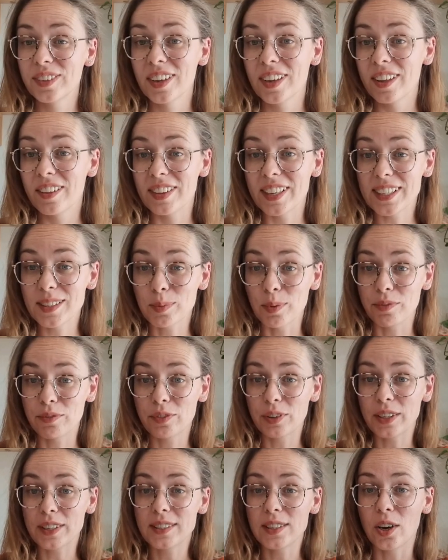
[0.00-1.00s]
This one,
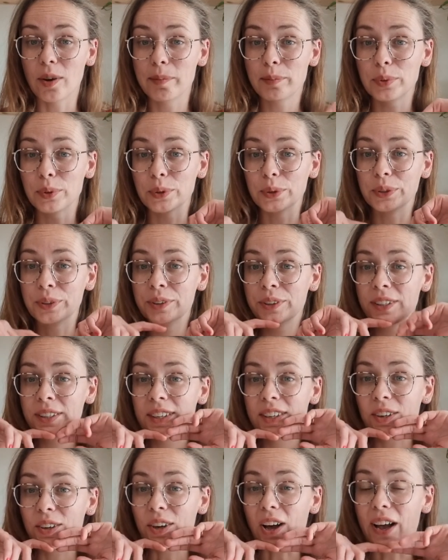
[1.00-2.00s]
for example,
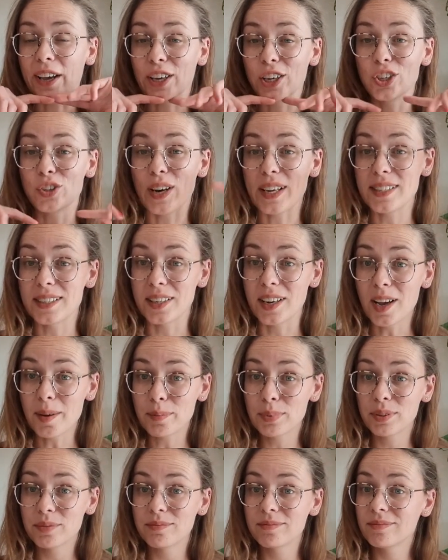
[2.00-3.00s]
I can dress it up,